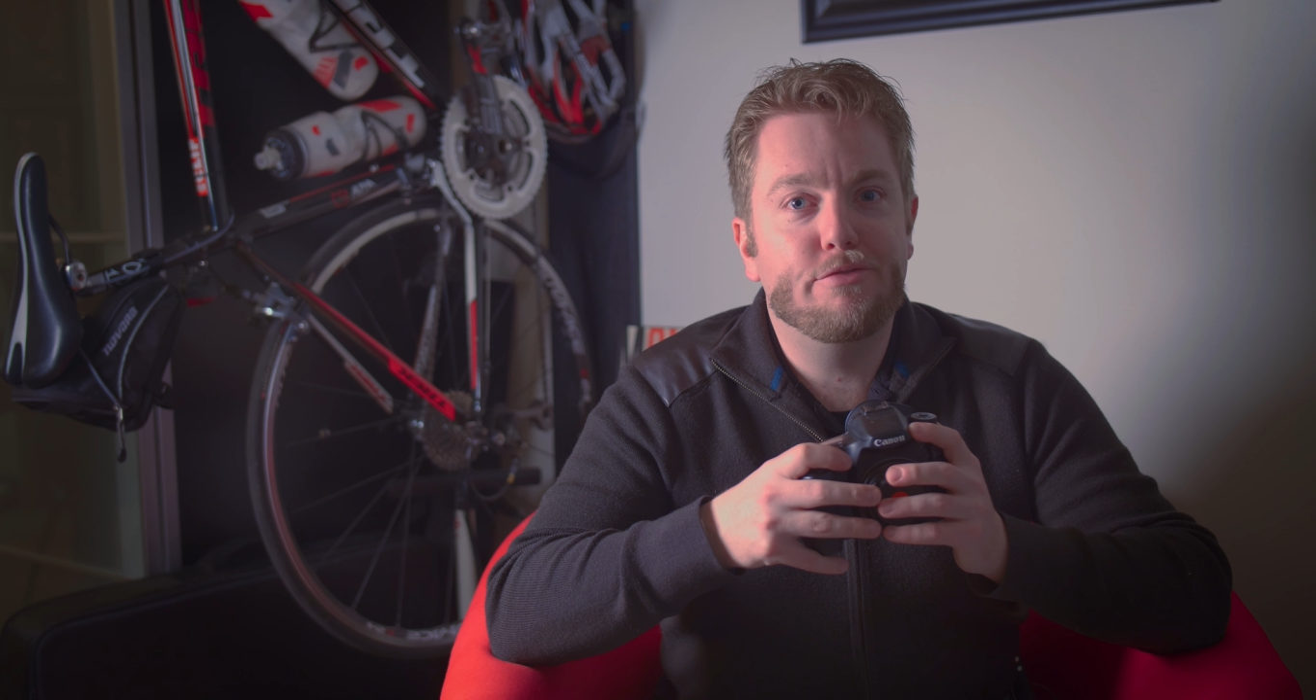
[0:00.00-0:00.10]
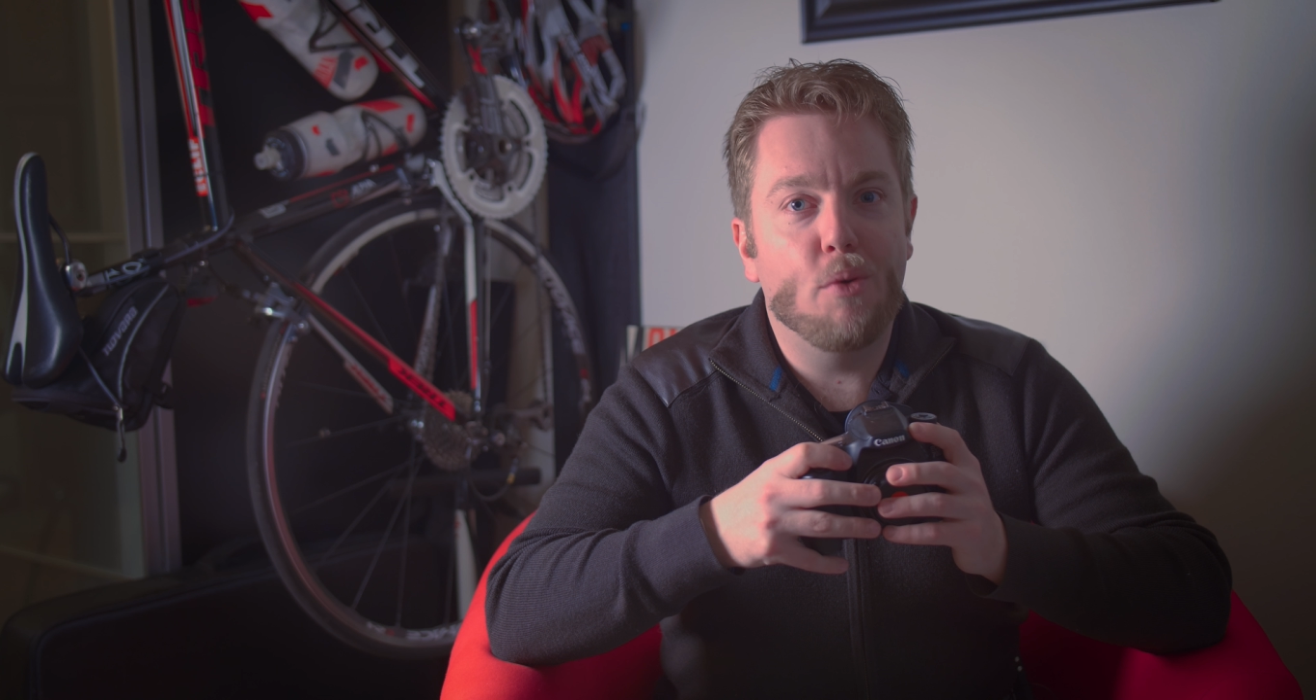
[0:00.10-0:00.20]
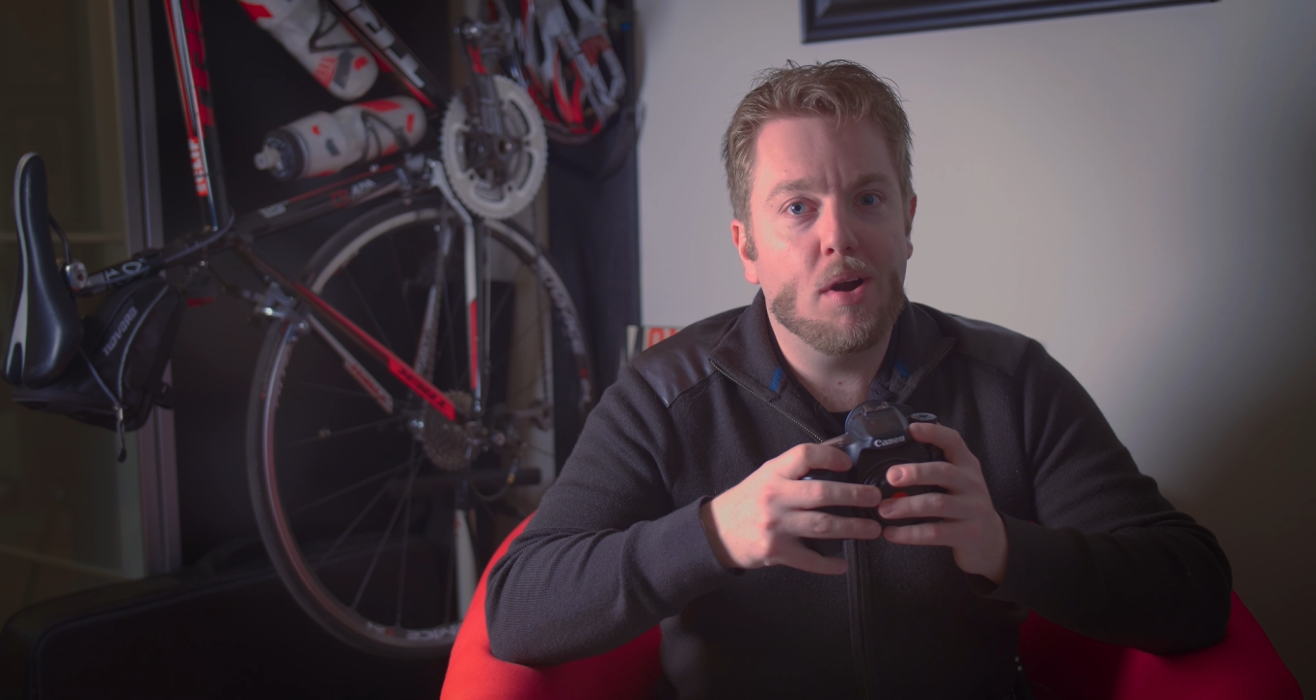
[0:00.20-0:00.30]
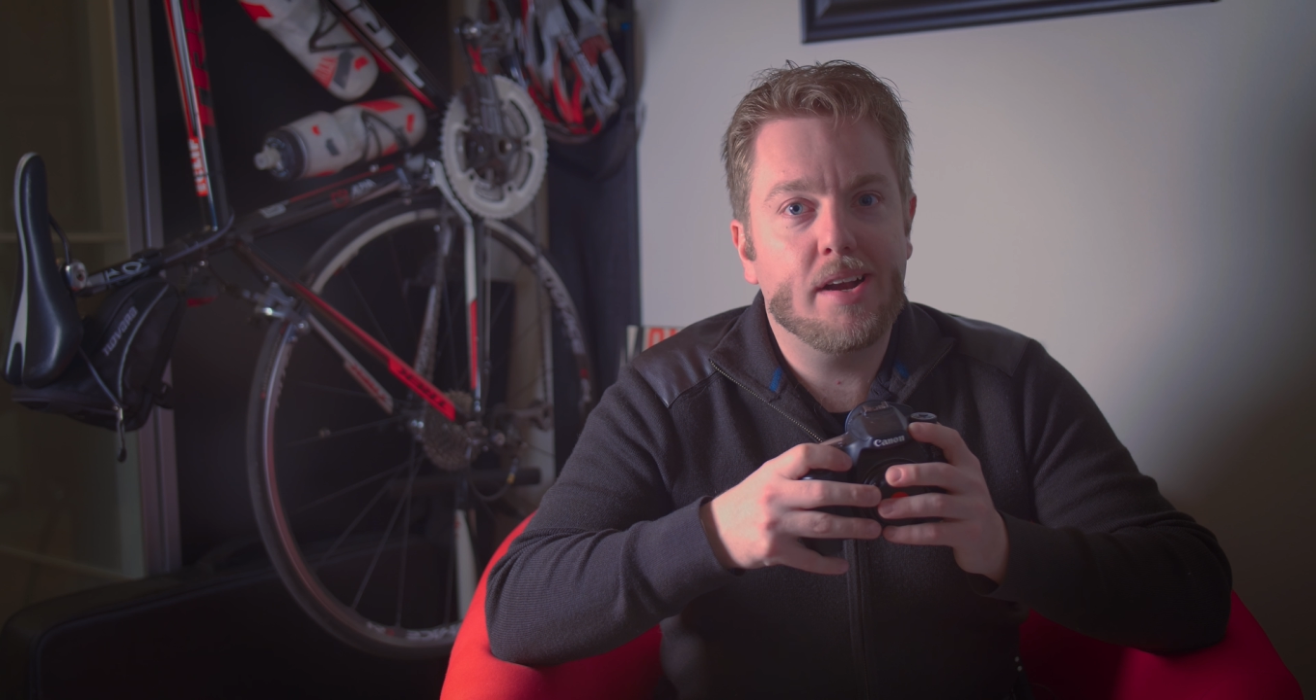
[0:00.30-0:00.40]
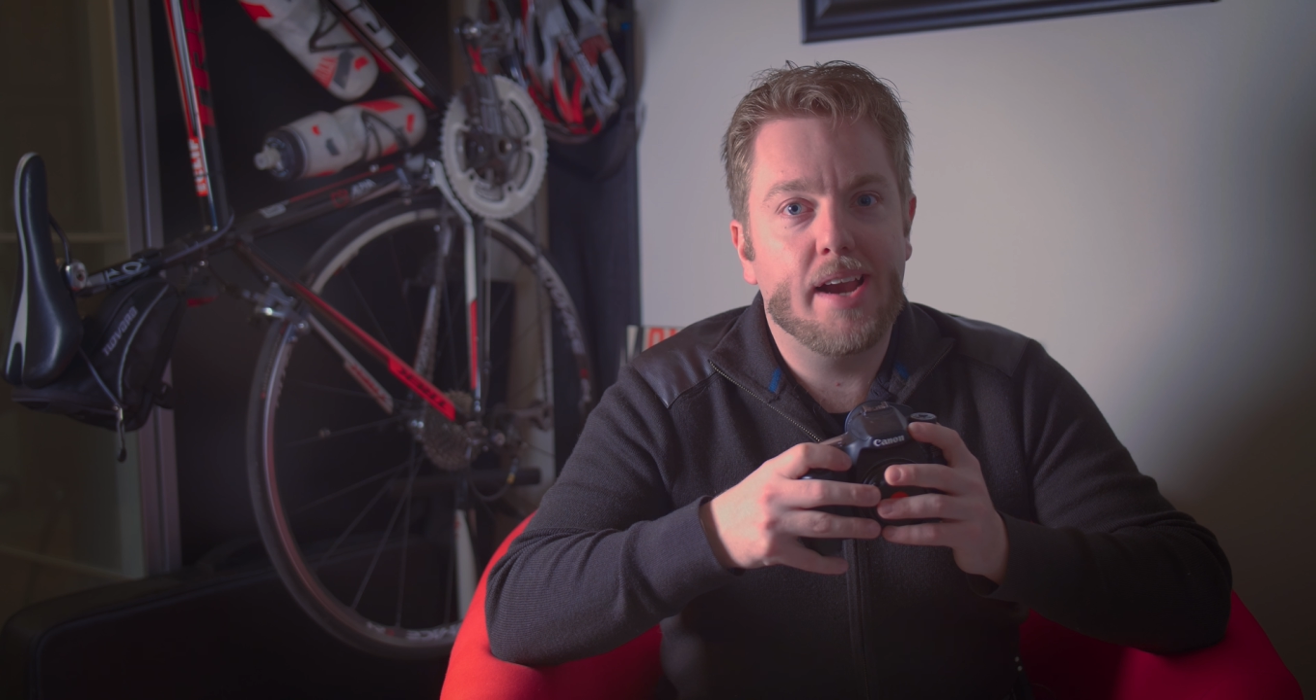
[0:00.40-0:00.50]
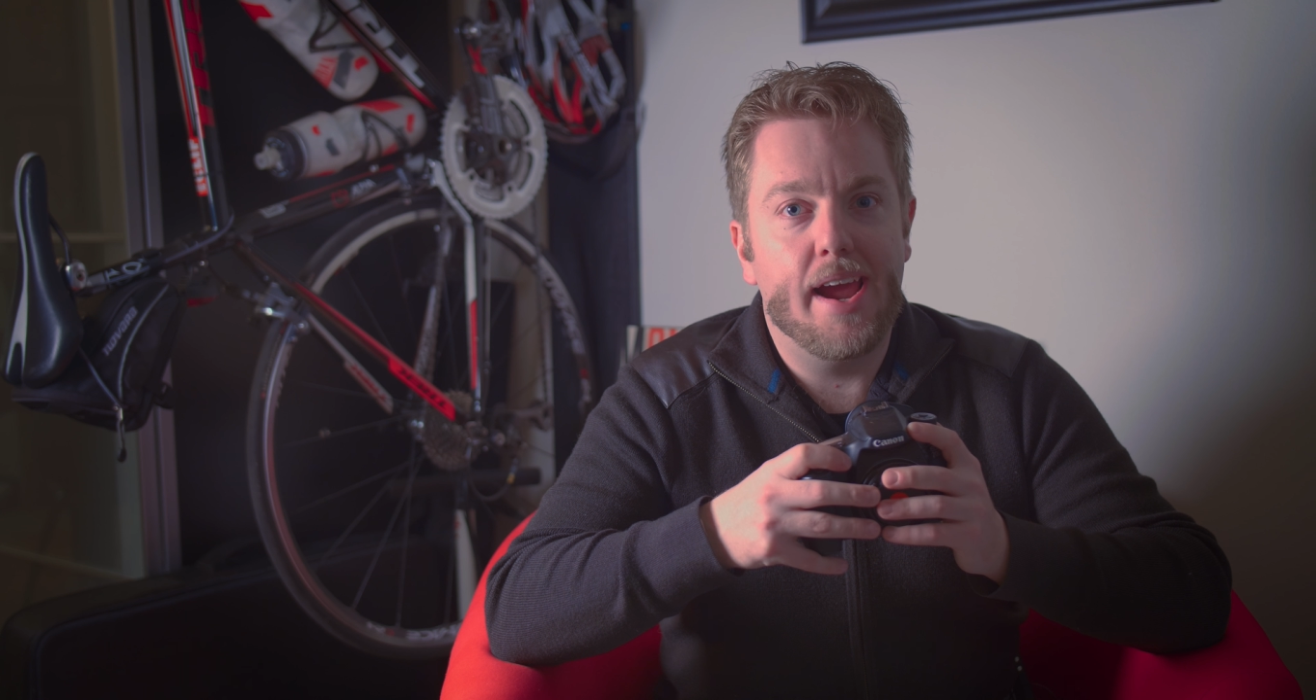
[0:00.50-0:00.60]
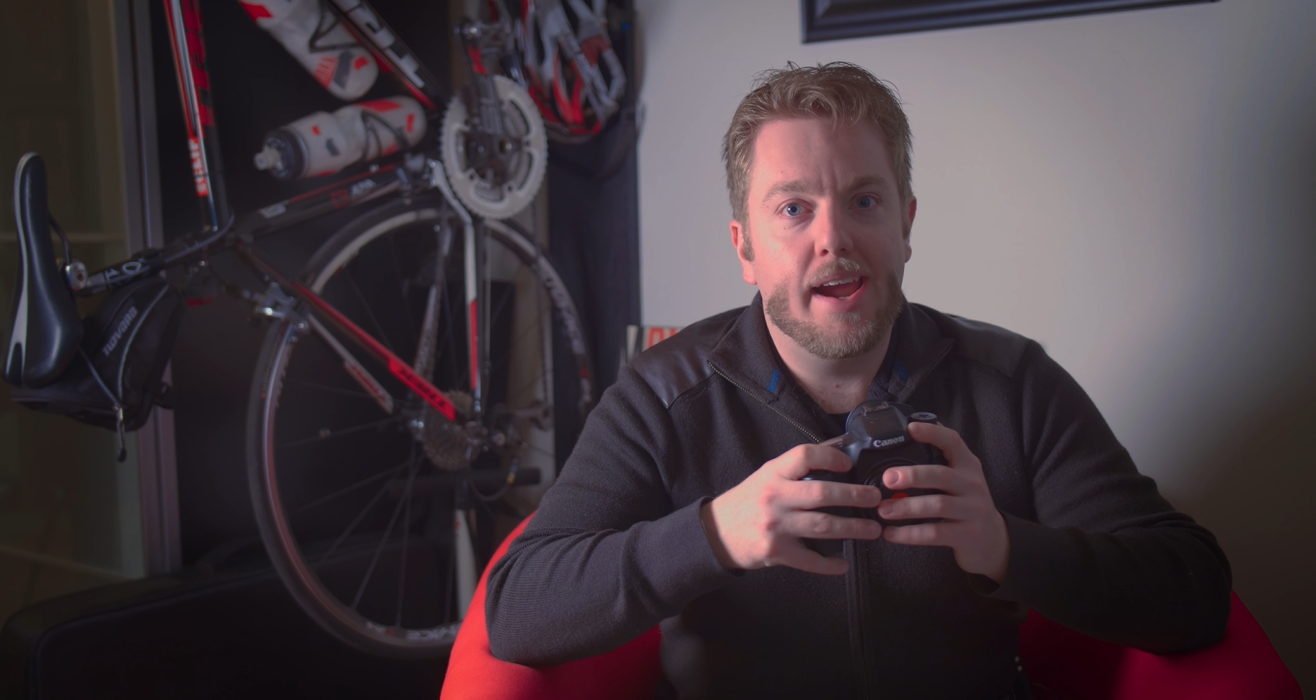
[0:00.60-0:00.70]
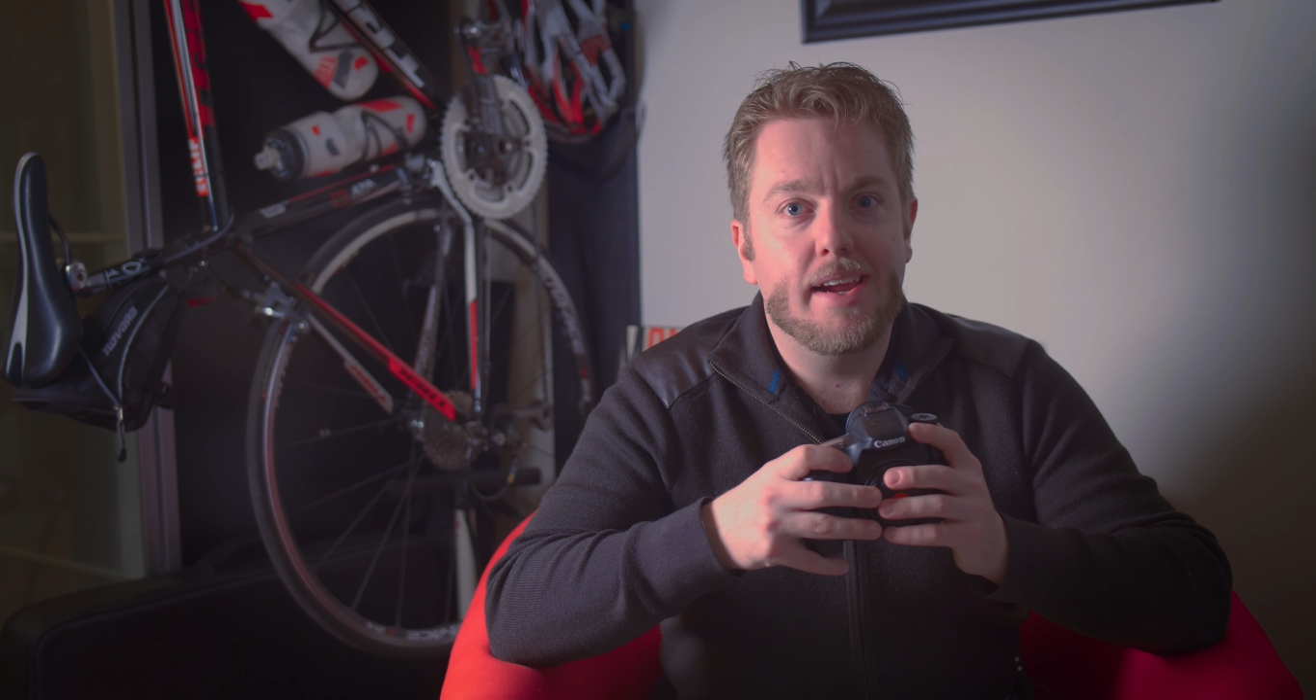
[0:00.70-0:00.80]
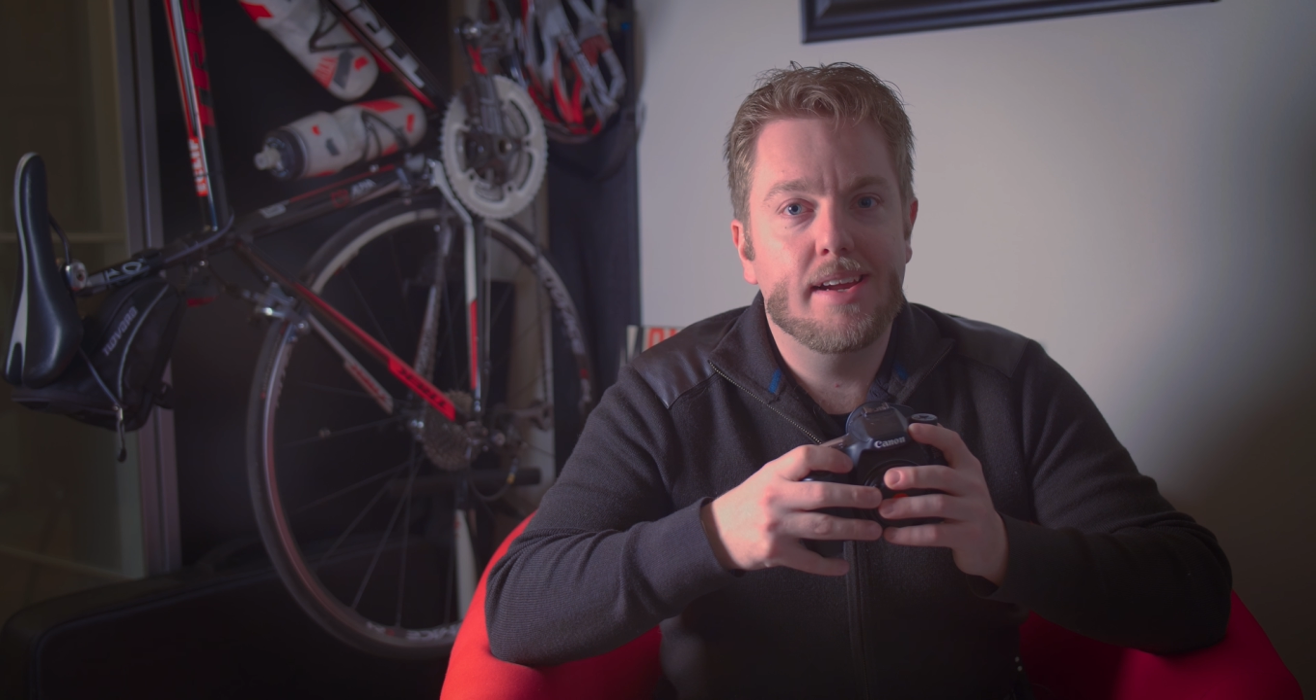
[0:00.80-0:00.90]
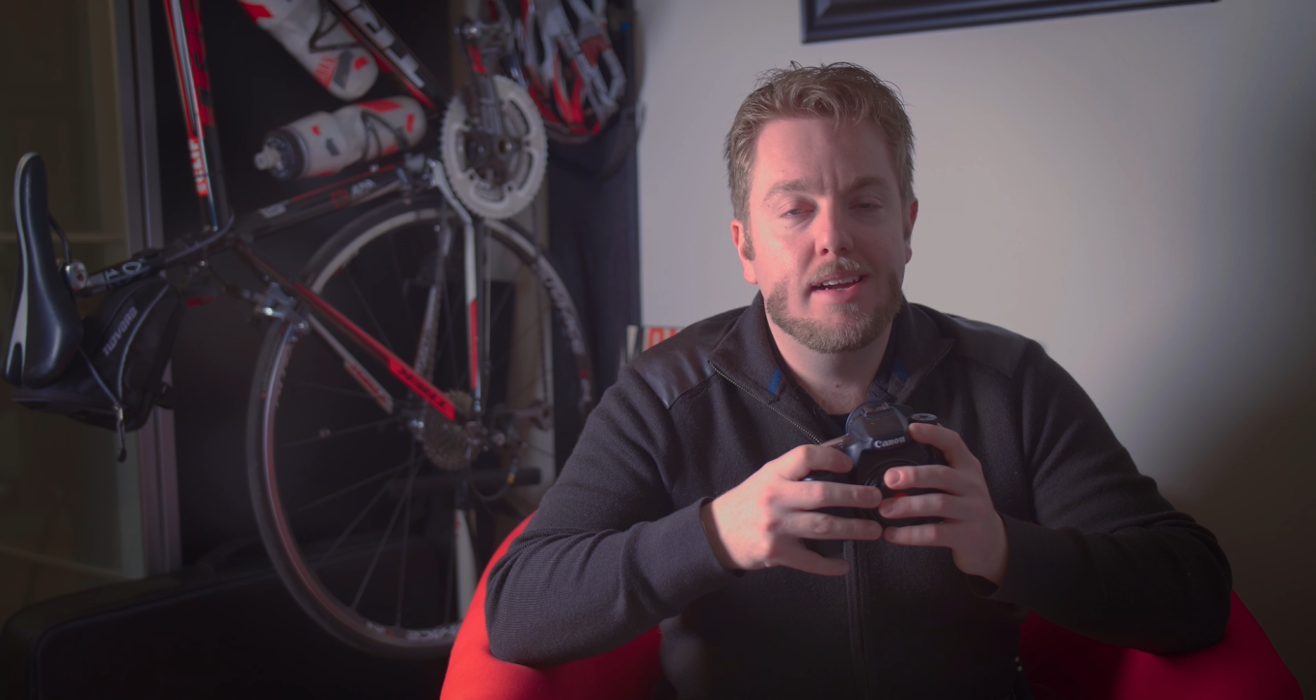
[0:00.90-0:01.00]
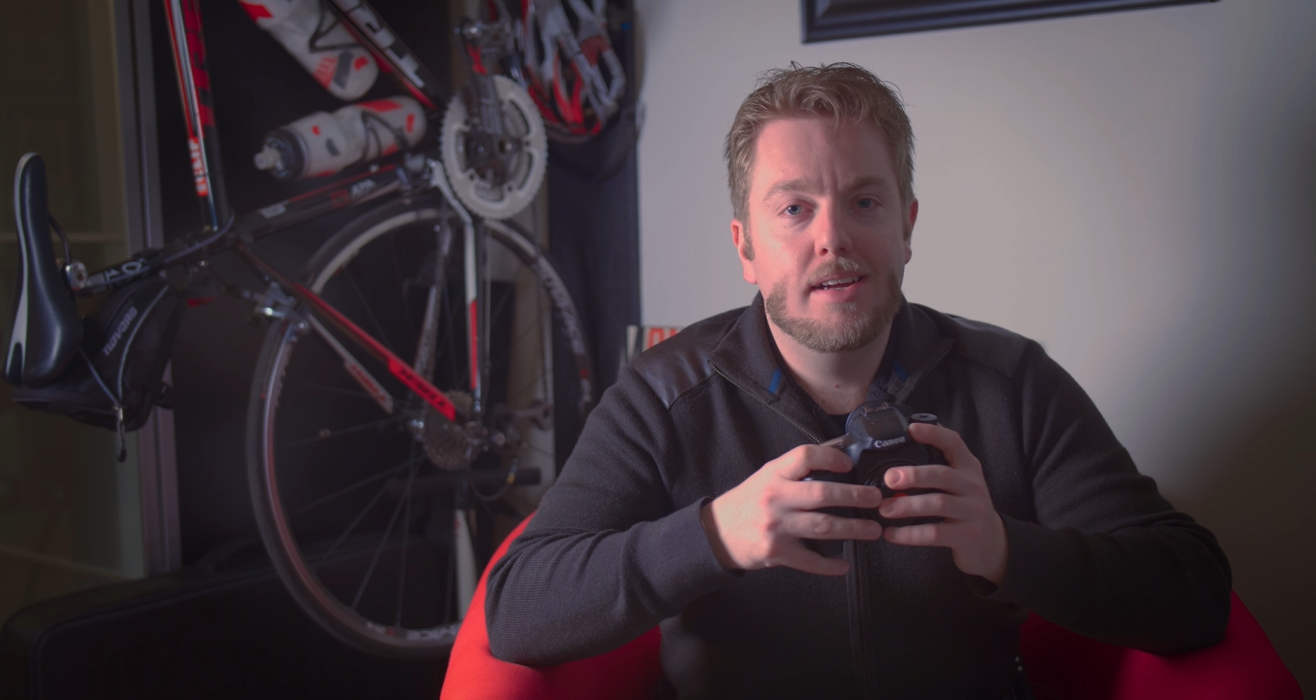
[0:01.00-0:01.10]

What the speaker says: 4K